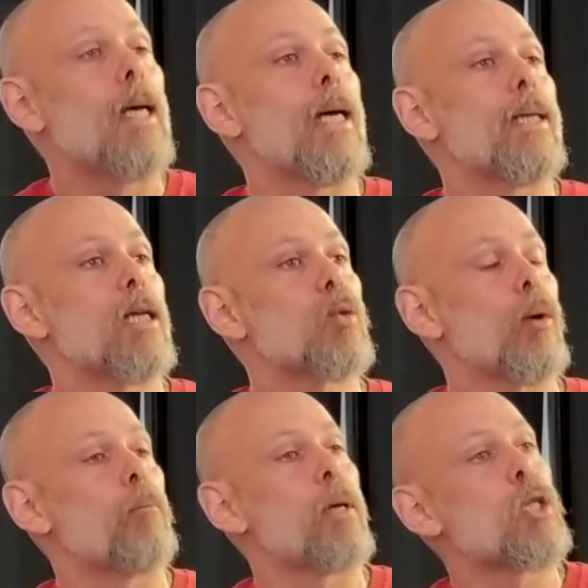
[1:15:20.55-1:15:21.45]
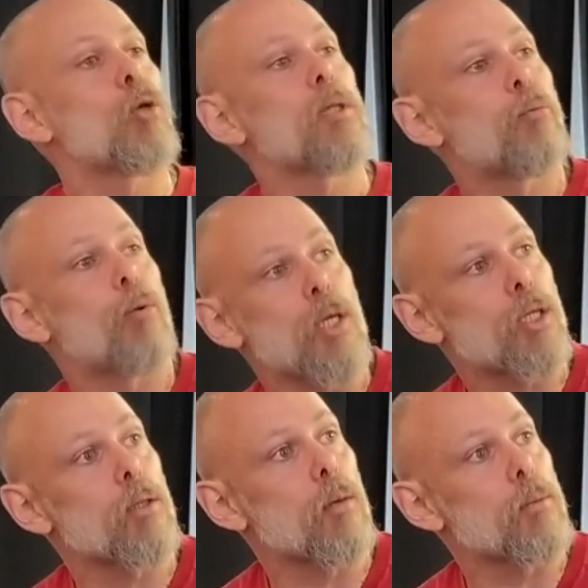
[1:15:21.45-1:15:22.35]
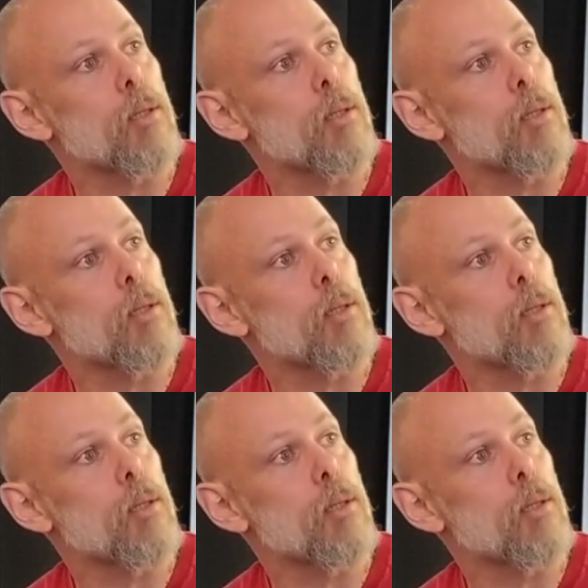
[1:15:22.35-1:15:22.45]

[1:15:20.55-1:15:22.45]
And that's where major depression comes